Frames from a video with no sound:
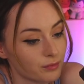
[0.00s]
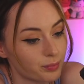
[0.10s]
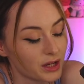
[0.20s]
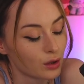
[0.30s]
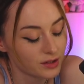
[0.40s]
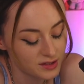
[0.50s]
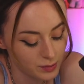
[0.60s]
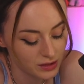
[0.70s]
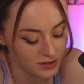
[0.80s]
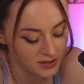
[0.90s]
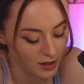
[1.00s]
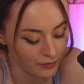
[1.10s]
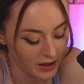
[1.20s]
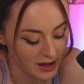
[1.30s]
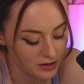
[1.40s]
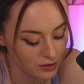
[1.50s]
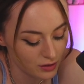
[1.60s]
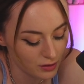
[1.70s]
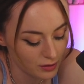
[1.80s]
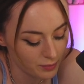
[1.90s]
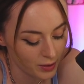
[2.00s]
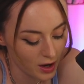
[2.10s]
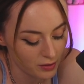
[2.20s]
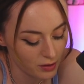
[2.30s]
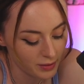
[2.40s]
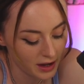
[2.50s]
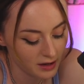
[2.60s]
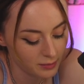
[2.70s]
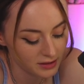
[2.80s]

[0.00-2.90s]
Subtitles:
Be honest with yourself and your partner about it,